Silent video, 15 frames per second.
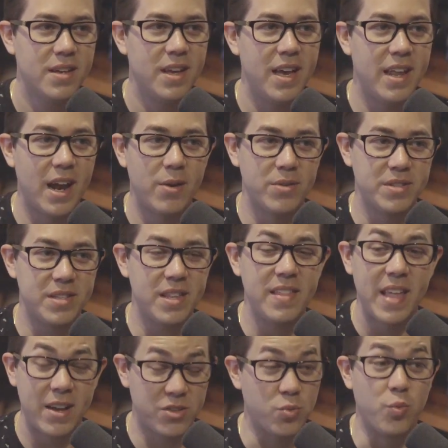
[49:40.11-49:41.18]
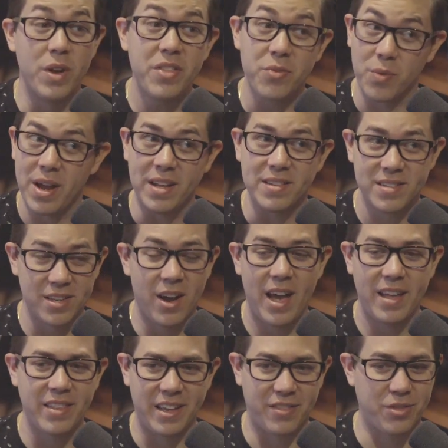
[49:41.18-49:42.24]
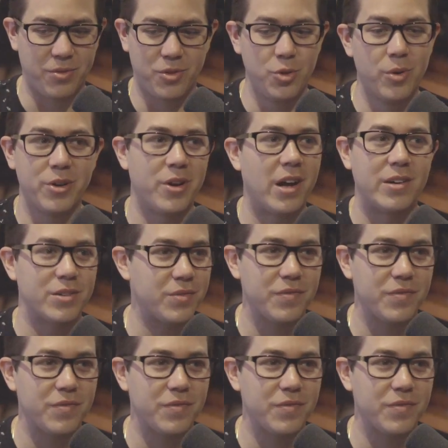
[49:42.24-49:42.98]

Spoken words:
And that's with rent. So I had like $200 for